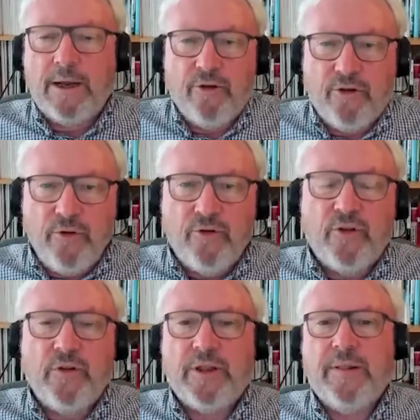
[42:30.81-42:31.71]
by
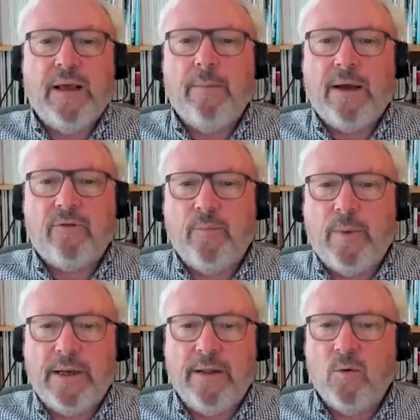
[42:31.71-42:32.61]
reducing the amount of
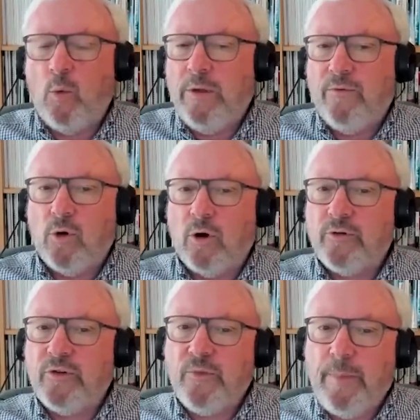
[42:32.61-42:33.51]
money that we've all
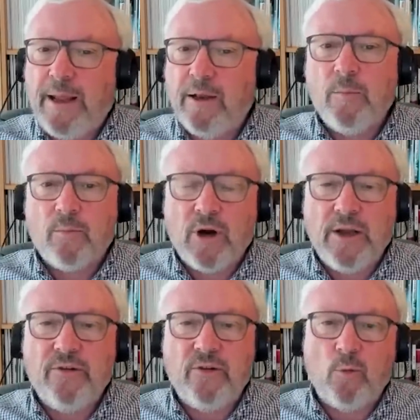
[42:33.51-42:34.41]
got to spend,
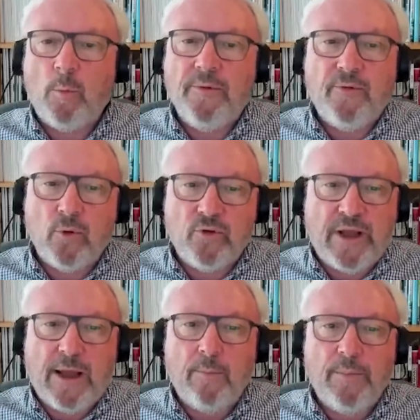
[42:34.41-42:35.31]
prices will be forced
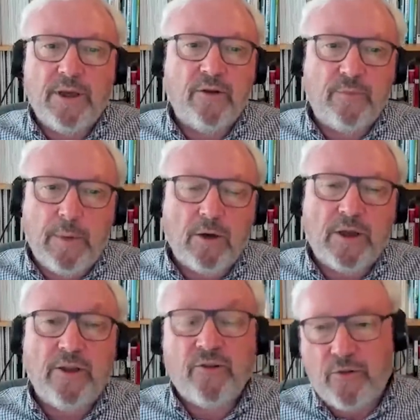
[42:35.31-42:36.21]
down because
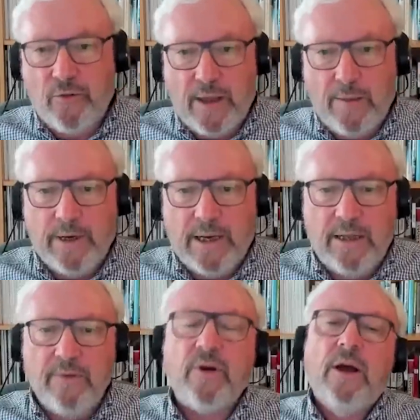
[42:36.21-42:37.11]
markets, they
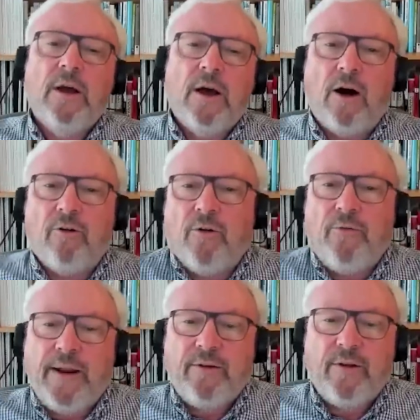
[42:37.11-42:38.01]
believe, are
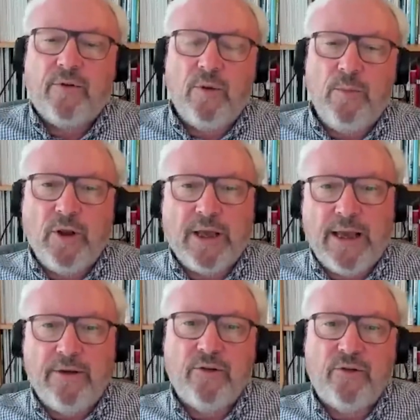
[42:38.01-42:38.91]
effective
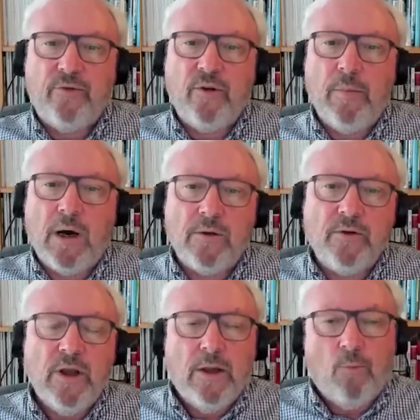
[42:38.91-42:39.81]
communicators of
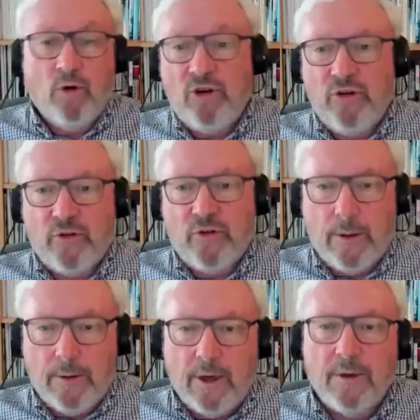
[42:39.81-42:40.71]
demand, which is
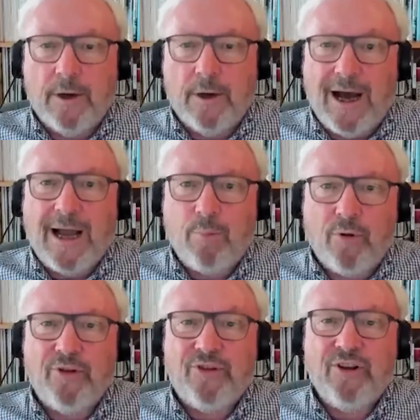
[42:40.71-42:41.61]
a
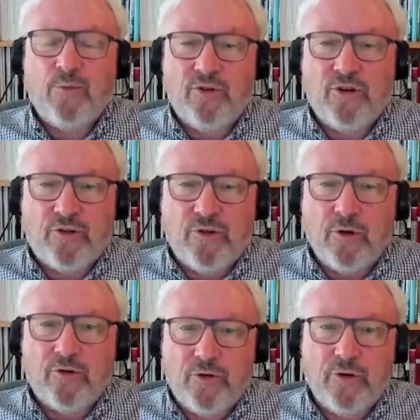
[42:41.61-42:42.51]
hypothesis which has
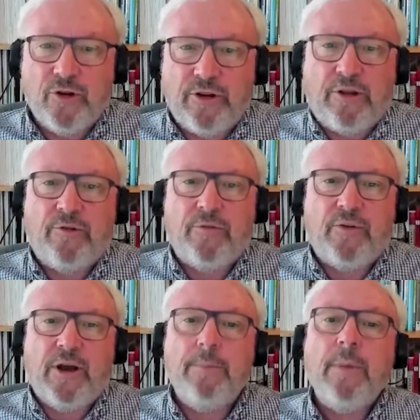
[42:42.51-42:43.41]
not stood the test of
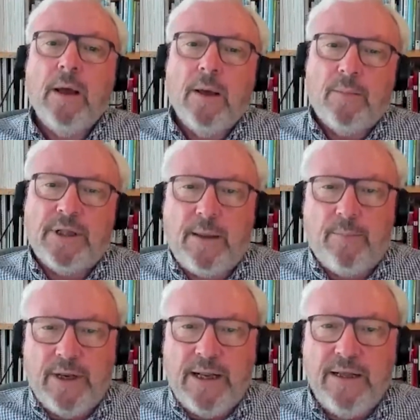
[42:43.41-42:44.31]
time, but they
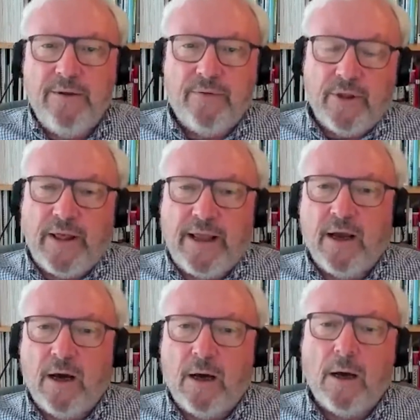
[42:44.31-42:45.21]
believe that they
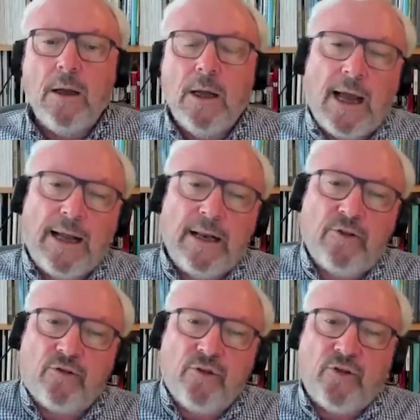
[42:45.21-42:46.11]
are. And
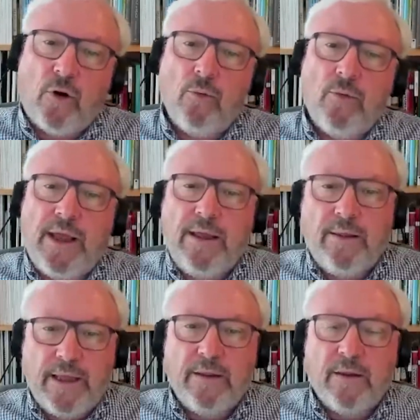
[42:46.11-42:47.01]
as a result, they
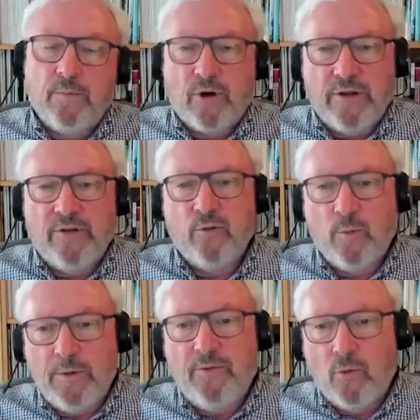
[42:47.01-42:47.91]
think that prices will
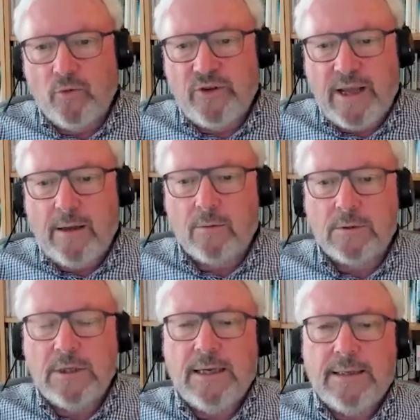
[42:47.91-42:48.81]
be forced down.
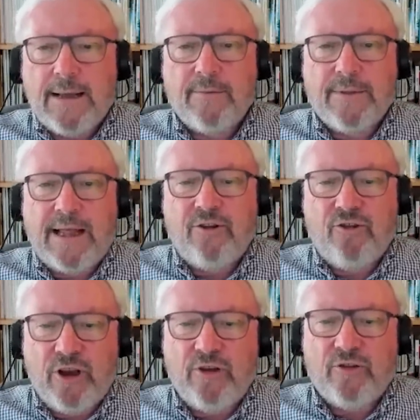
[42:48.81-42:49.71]
Now, that's
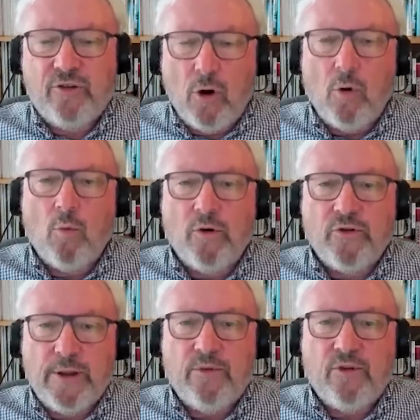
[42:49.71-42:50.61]
just not what
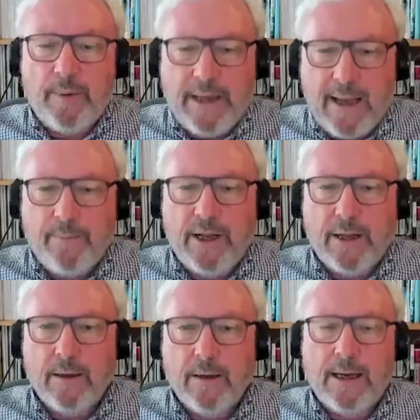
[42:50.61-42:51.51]
seems to be
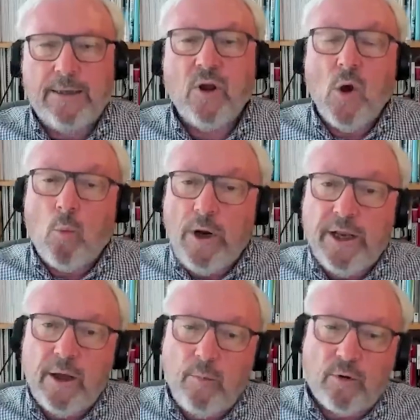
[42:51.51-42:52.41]
happening. And we
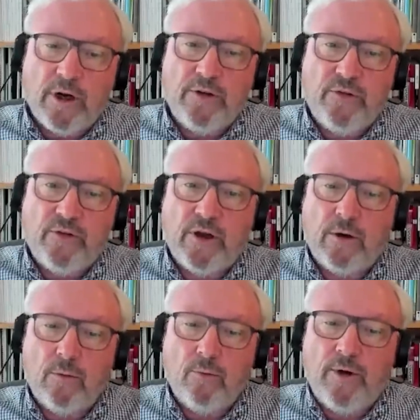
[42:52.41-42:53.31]
know prices
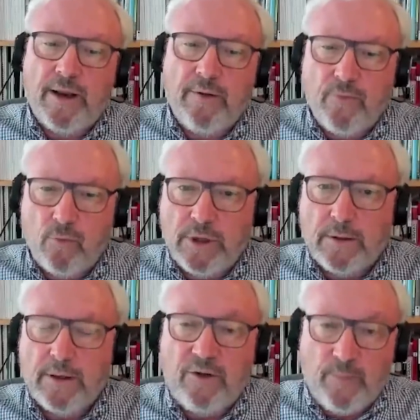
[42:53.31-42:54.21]
are already falling.
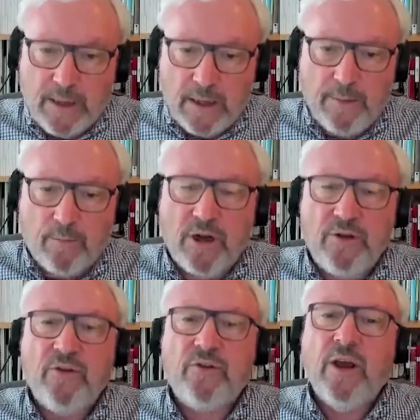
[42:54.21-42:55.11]
Let's be clear,
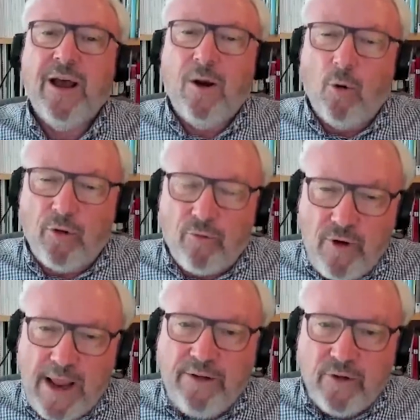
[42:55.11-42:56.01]
prices, or the
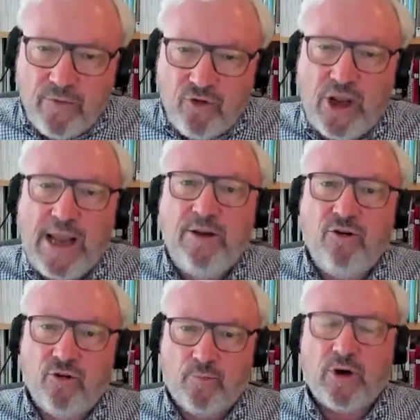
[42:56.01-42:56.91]
rate of
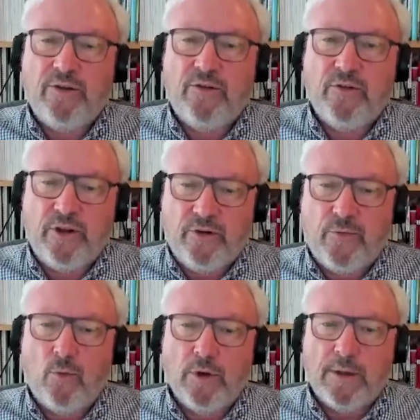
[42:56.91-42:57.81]
change of prices,
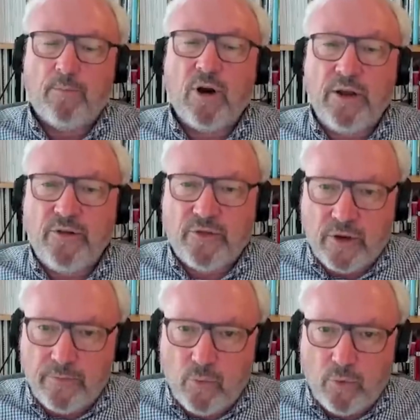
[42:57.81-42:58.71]
is falling. Prices
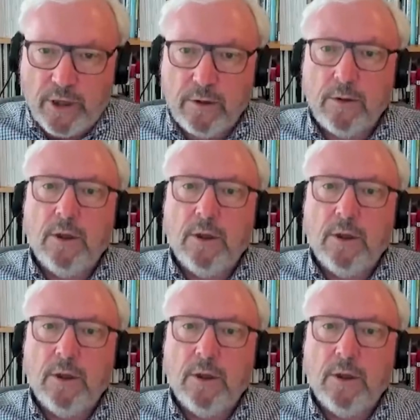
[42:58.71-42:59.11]
aren't falling,